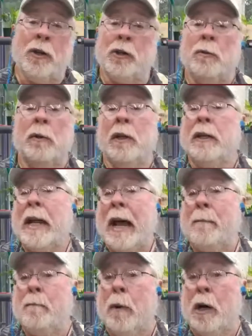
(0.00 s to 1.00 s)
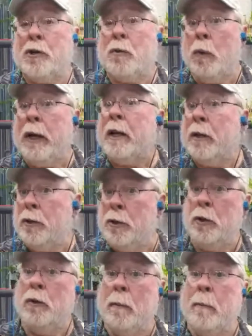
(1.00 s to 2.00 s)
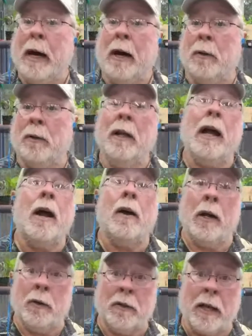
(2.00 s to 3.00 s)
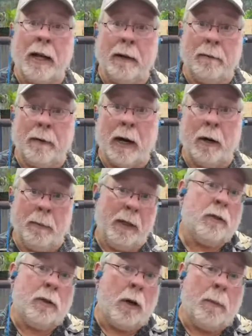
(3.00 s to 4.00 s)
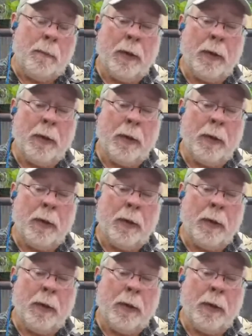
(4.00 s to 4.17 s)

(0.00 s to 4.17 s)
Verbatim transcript: there's really not much we can do about our outside environment. So